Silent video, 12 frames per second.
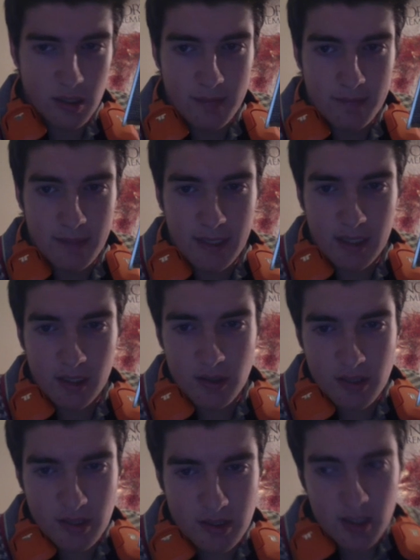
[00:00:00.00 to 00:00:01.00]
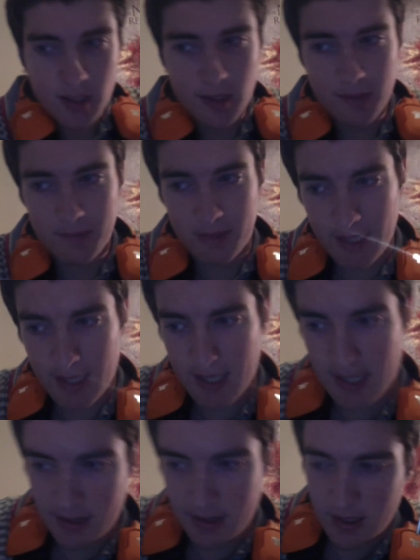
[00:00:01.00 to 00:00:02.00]
making noises. But yeah,
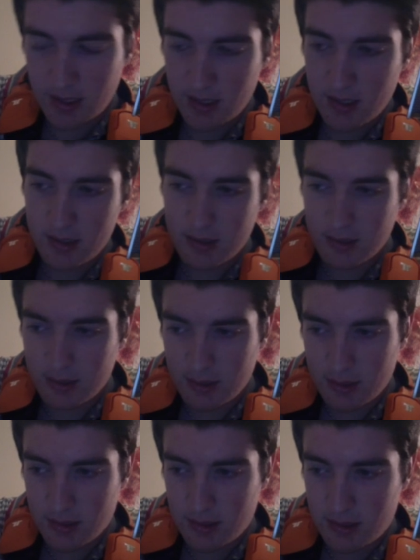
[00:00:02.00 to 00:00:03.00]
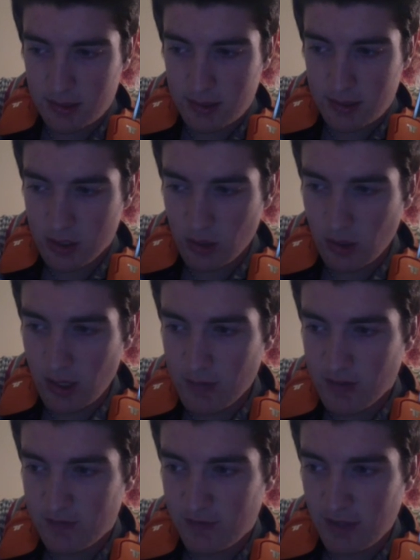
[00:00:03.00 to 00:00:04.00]
and the the storyline
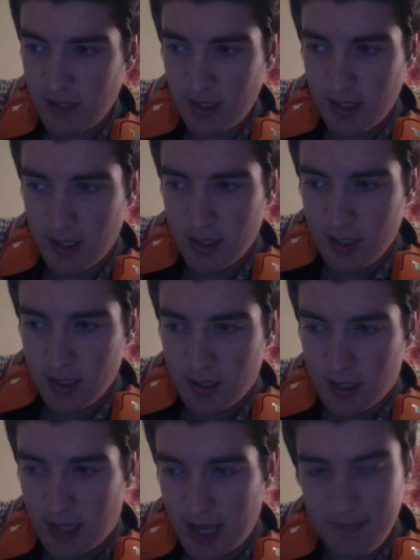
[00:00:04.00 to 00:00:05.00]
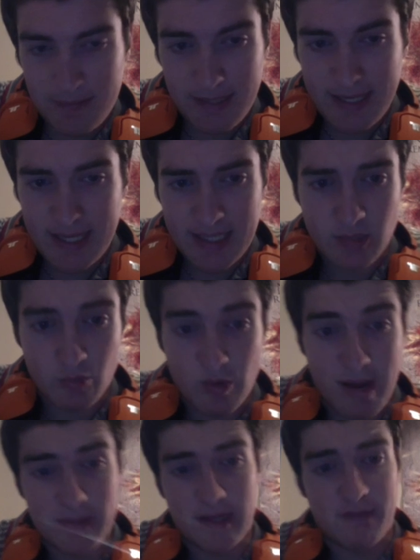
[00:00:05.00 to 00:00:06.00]
was fun. The gameplay is
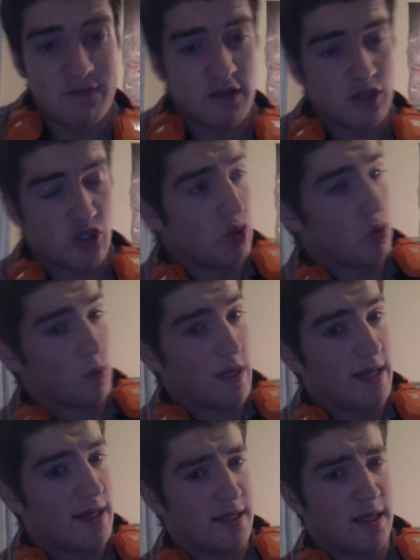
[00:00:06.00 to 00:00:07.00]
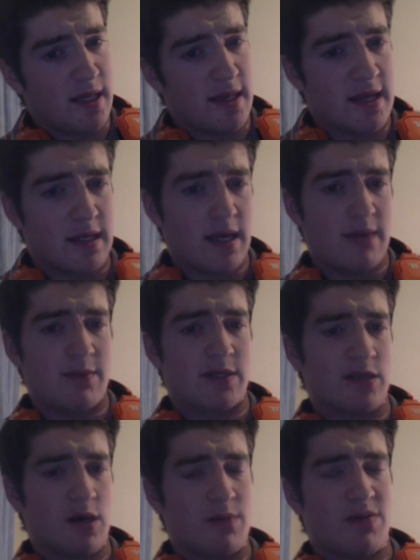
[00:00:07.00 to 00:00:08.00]
rapidly fun. Dual wielding in that game is
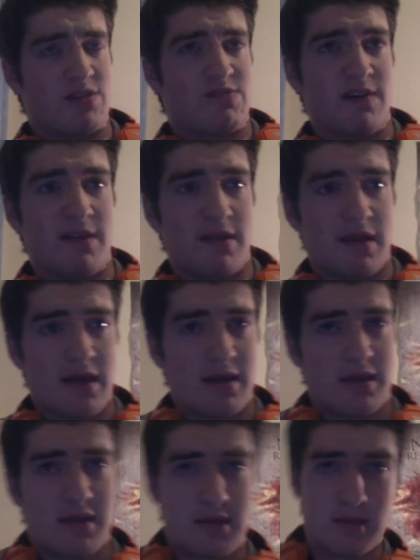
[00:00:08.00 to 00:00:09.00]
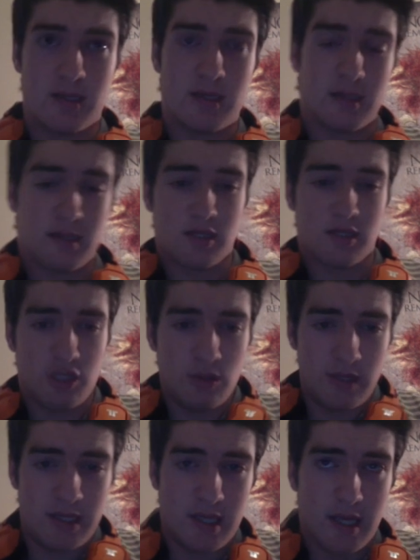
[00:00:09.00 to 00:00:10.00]
so much fun. The the, the
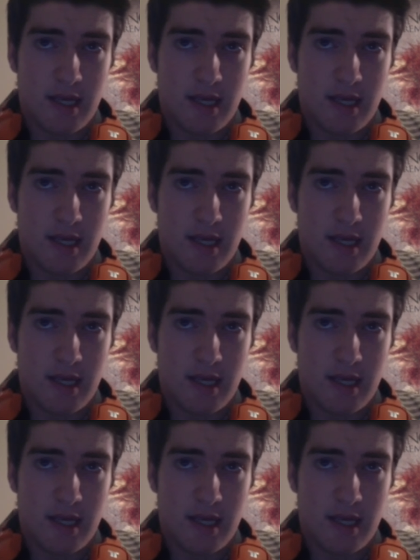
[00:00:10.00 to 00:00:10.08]
shooting,